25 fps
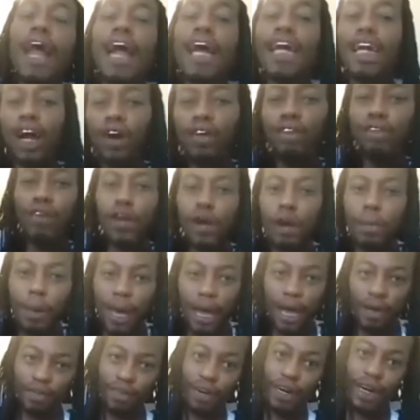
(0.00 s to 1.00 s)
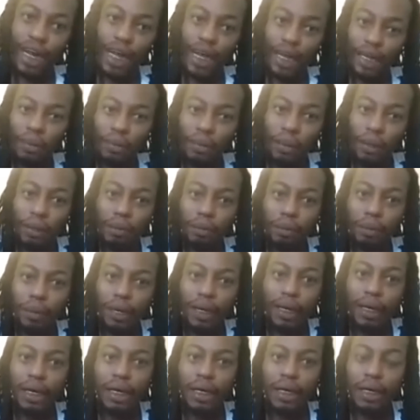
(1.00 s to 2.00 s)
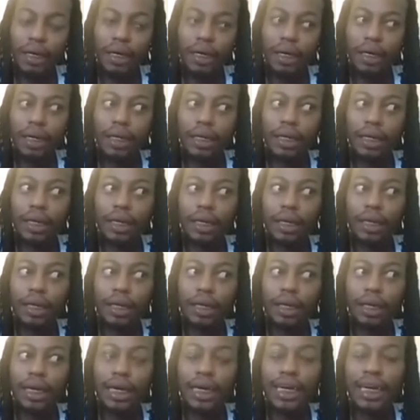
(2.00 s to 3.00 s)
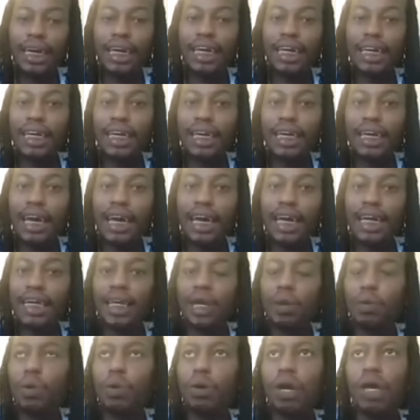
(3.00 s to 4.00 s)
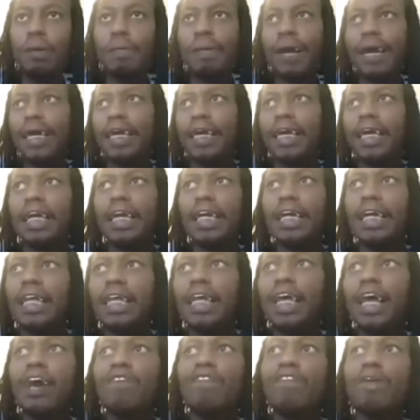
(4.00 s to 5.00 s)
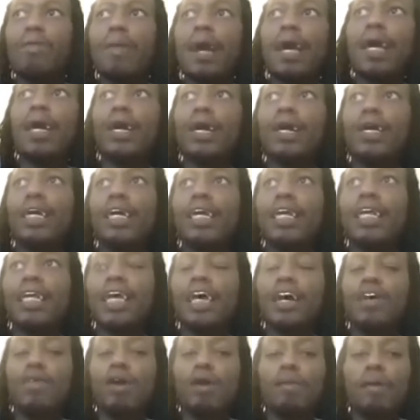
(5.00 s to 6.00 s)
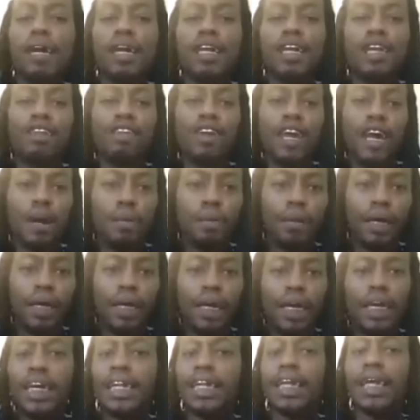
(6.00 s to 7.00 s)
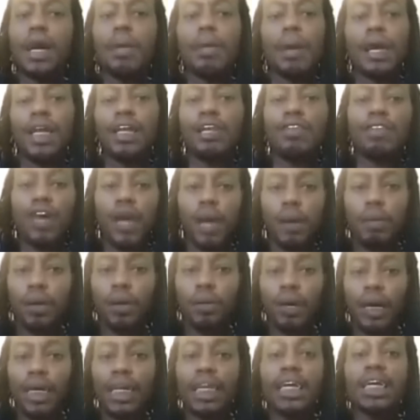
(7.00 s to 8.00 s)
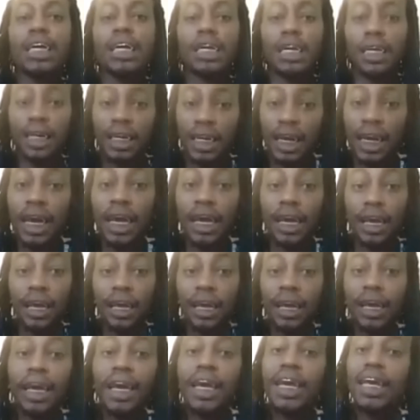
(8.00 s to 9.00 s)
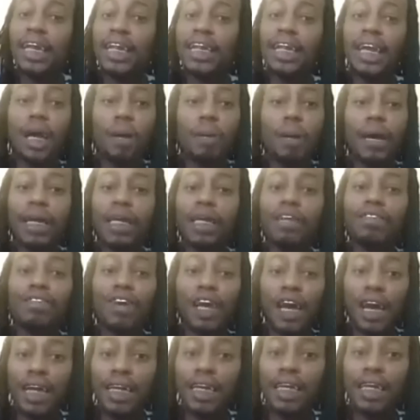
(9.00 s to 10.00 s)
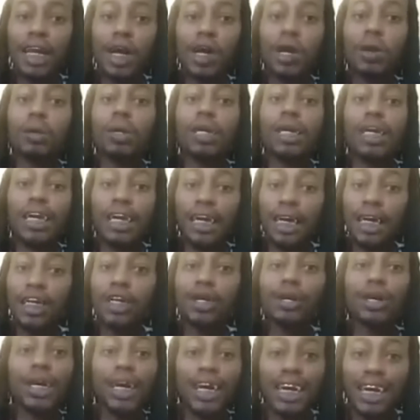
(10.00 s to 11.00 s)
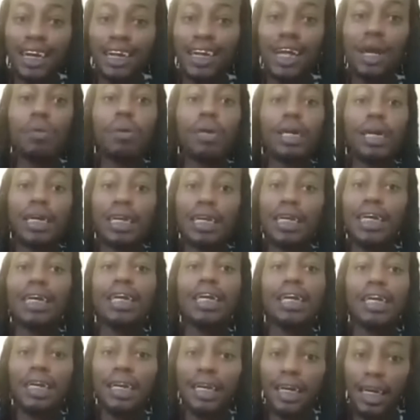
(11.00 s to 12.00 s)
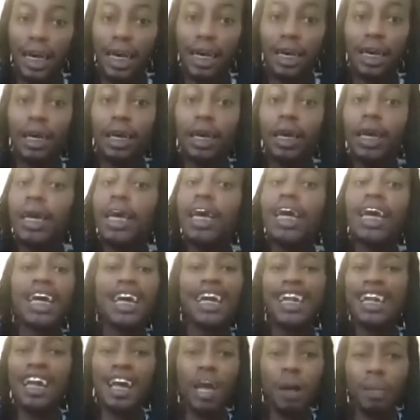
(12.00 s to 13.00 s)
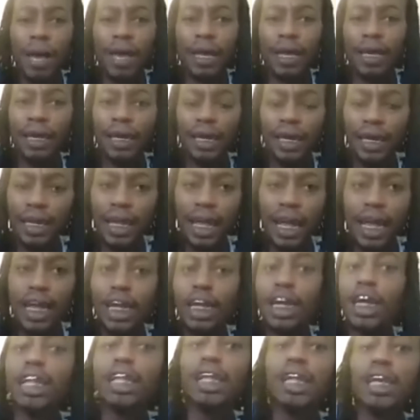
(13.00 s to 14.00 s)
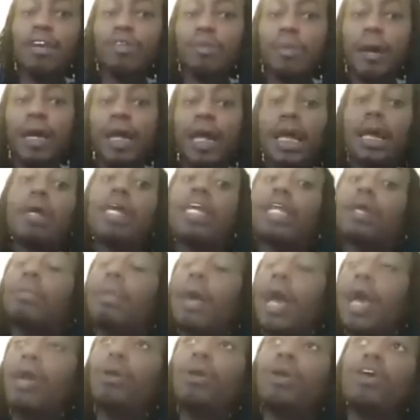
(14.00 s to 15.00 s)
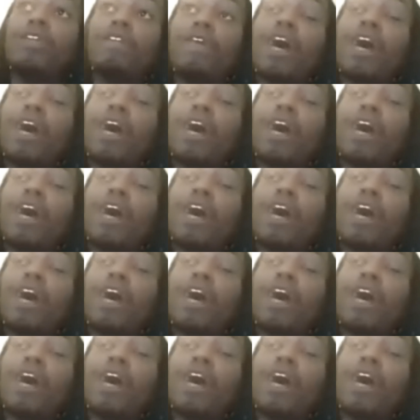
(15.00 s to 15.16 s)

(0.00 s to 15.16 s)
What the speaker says: I don't feel bad for Desmond because at the end of the day, they say, well, he might kill himself, he might hurt himself, what about his family? He didn't think about his family when I sucked his dick. He didn't think about his fiance or kids or any of that when I sucked his dick. He didn't think about any of that. Nothing even mattered. As a matter